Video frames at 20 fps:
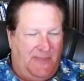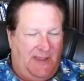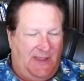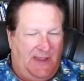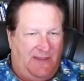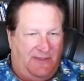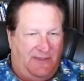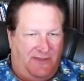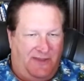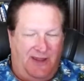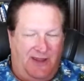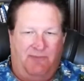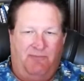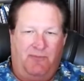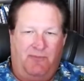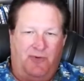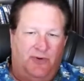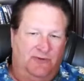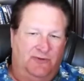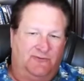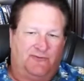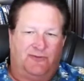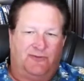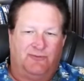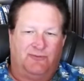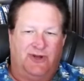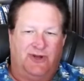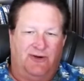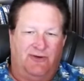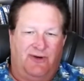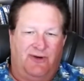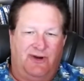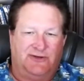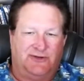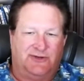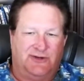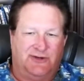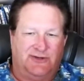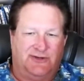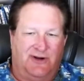And then it moves from generation
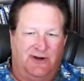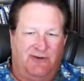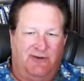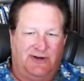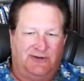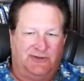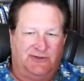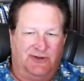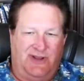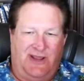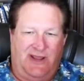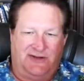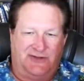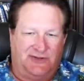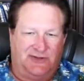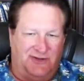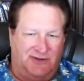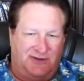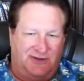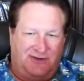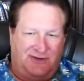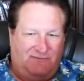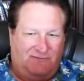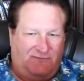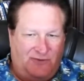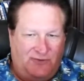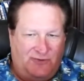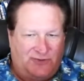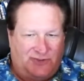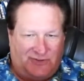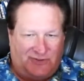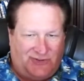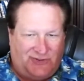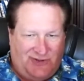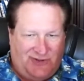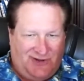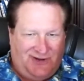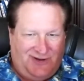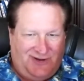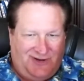to generation. That's the Confucius thing,
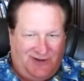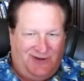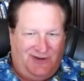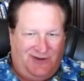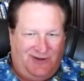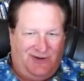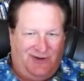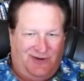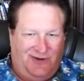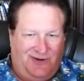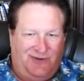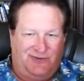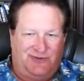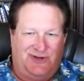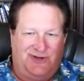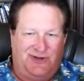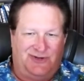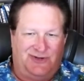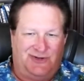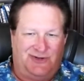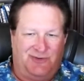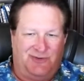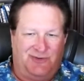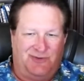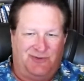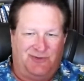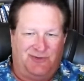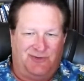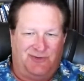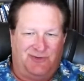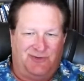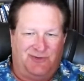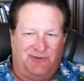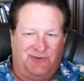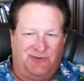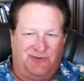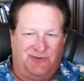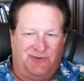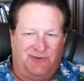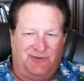teach a man
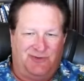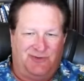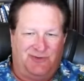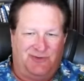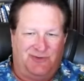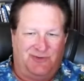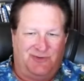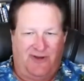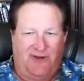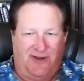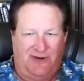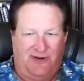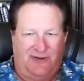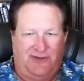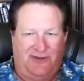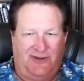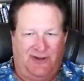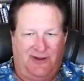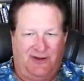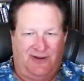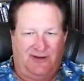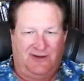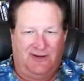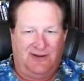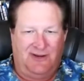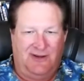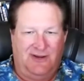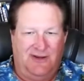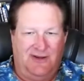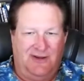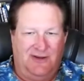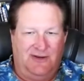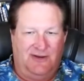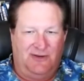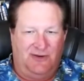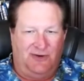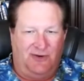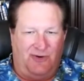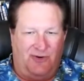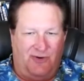how to fish and you feed him for life kind of
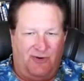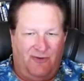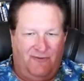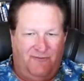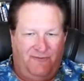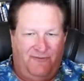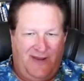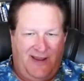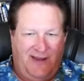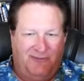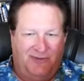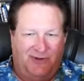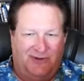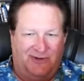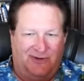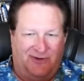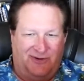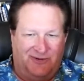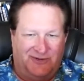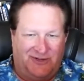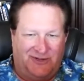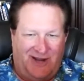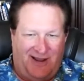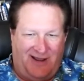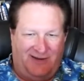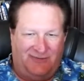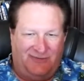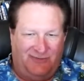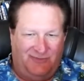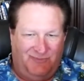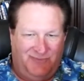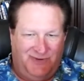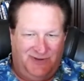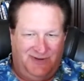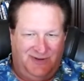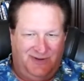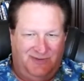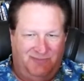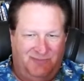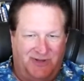thing. Your whole family learns how to be
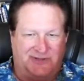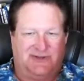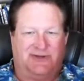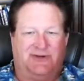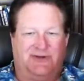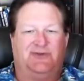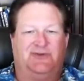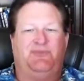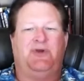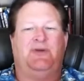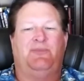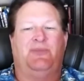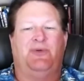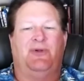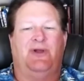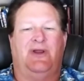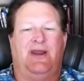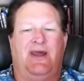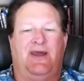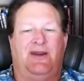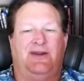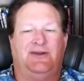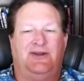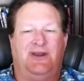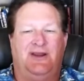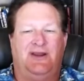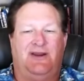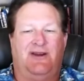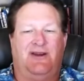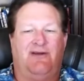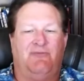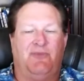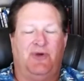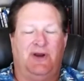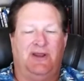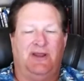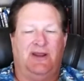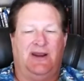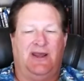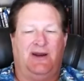business people and how to take care of money
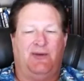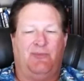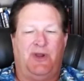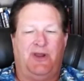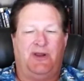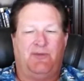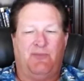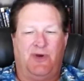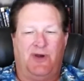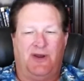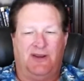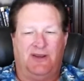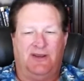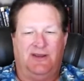and how to make money.